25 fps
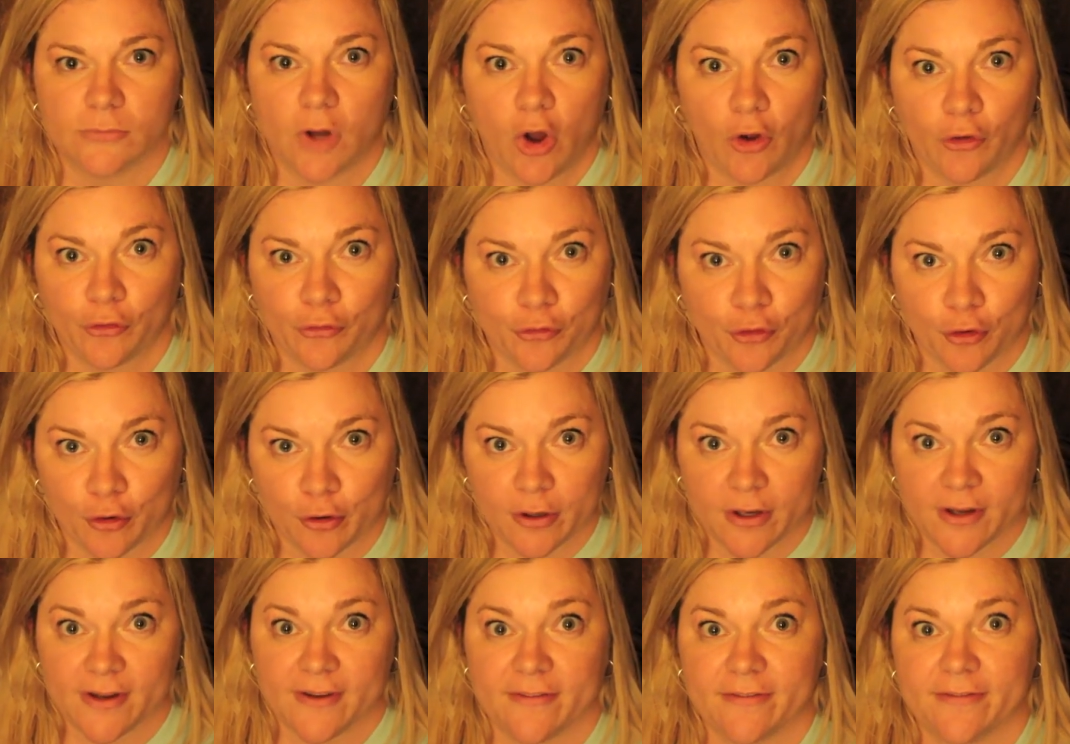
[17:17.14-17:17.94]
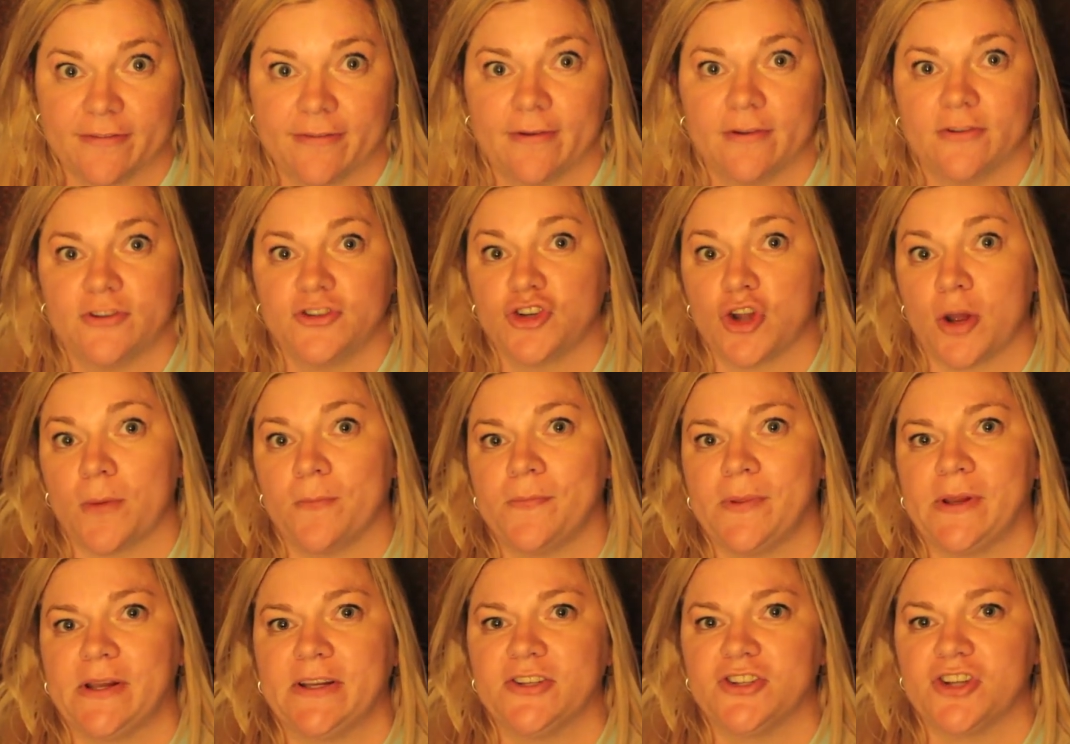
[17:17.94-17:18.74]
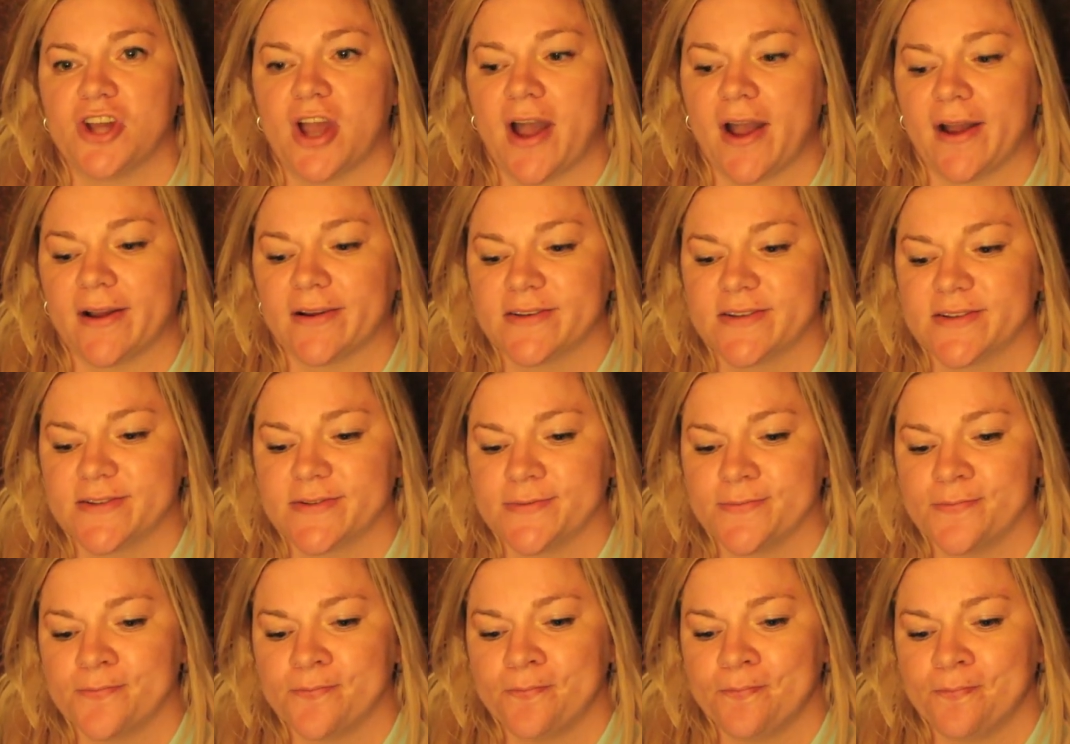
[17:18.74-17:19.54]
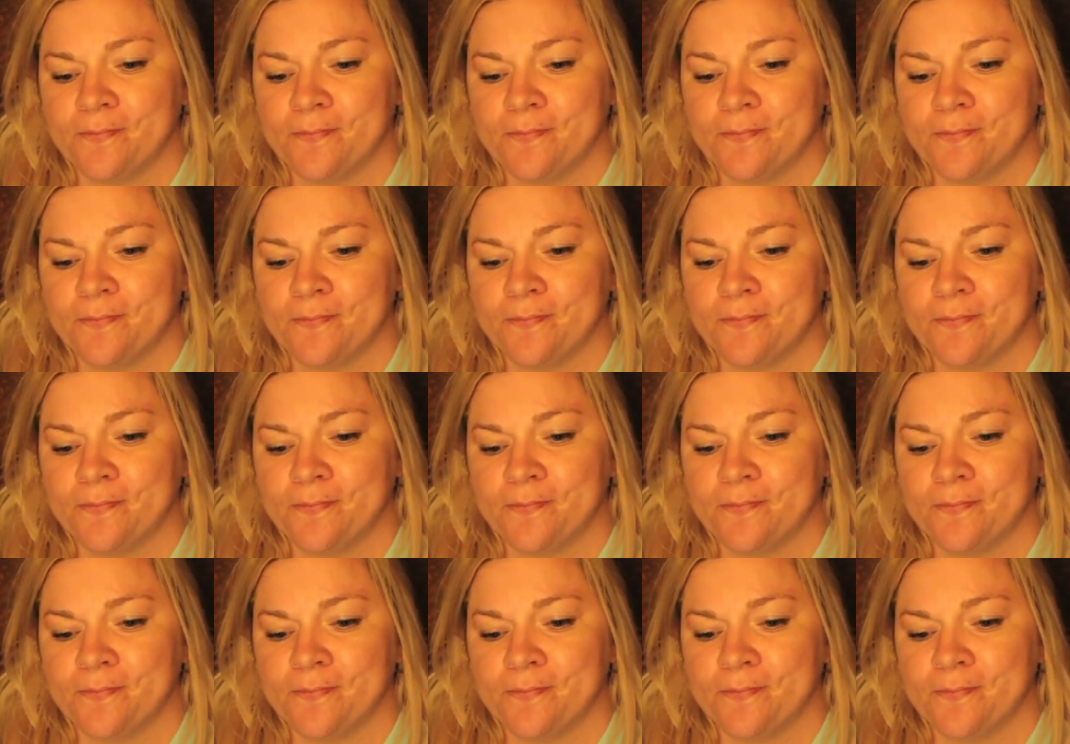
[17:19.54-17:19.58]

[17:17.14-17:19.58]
alternative jumping jacks.